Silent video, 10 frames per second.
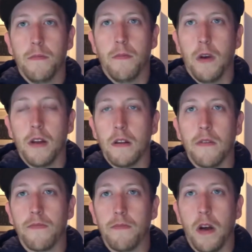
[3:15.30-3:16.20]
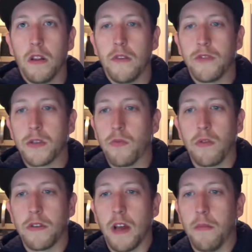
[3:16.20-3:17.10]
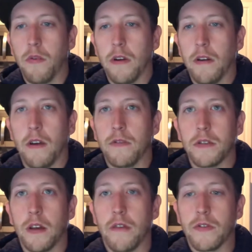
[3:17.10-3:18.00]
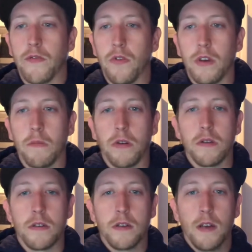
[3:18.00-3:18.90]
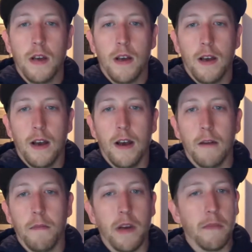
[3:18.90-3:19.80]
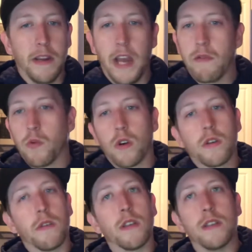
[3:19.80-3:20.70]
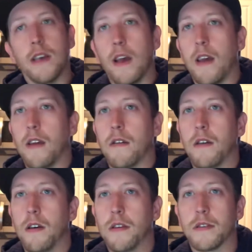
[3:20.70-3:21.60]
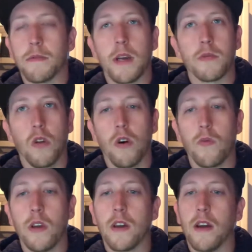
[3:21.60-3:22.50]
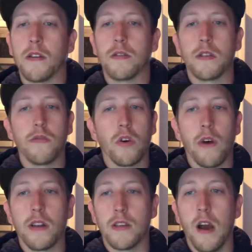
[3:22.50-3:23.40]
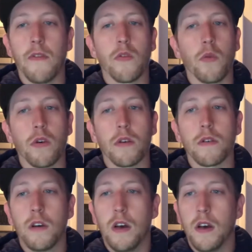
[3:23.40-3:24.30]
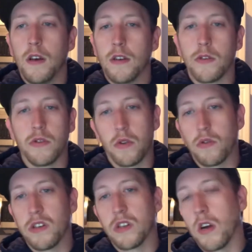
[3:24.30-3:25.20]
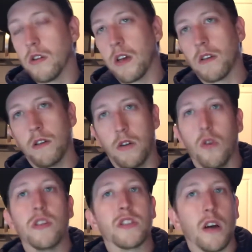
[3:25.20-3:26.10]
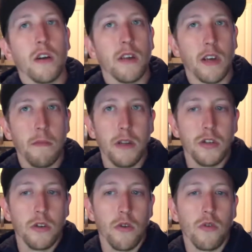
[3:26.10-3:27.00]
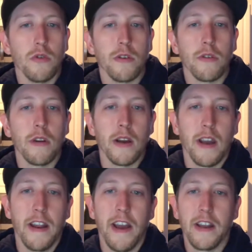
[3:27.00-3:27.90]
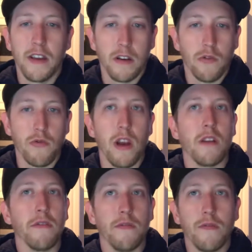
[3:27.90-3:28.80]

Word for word: I love I love the sport at that point. I was I was fully immersed. Um, my dad would work during the day, sometimes long weekends. He'd go out of town for work. So as an early child, like an only child, like I mentioned earlier, I kind of had to get creative